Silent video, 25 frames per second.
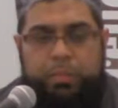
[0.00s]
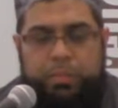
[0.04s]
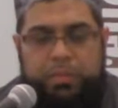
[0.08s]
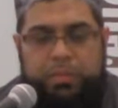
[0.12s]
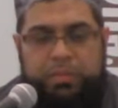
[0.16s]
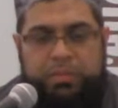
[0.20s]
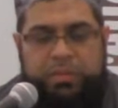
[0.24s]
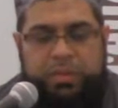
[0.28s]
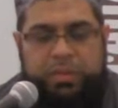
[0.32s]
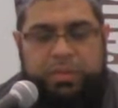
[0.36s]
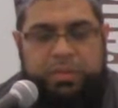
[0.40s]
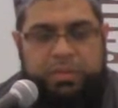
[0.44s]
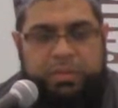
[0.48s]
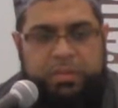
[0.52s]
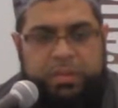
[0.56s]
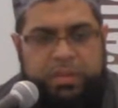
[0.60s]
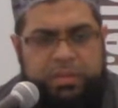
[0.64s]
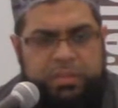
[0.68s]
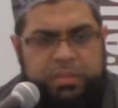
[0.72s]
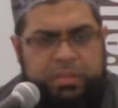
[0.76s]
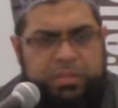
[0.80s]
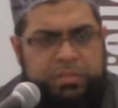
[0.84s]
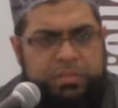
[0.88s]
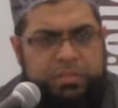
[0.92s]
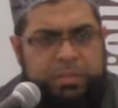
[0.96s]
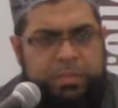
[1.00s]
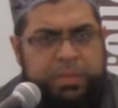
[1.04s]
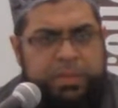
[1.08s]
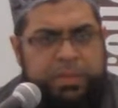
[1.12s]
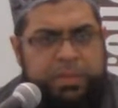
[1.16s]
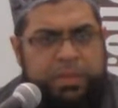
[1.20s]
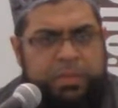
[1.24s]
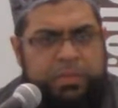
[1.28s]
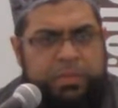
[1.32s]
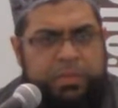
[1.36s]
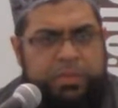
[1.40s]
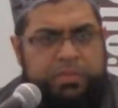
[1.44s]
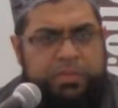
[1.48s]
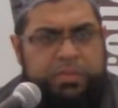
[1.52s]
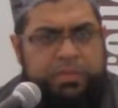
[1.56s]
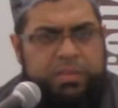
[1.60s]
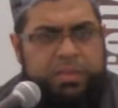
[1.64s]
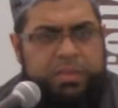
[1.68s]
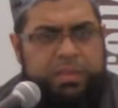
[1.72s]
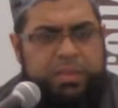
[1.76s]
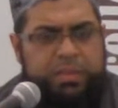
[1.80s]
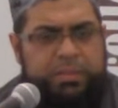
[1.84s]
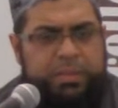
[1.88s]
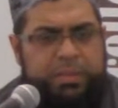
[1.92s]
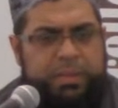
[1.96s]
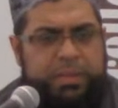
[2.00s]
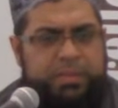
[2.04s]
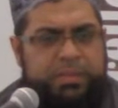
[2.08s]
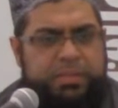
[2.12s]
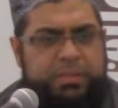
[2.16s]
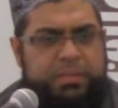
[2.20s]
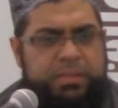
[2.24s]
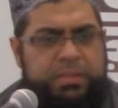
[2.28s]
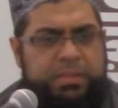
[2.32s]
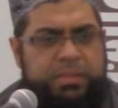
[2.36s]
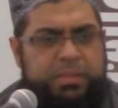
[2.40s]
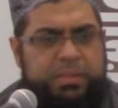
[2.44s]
Sorry, can you just repeat that question again, please?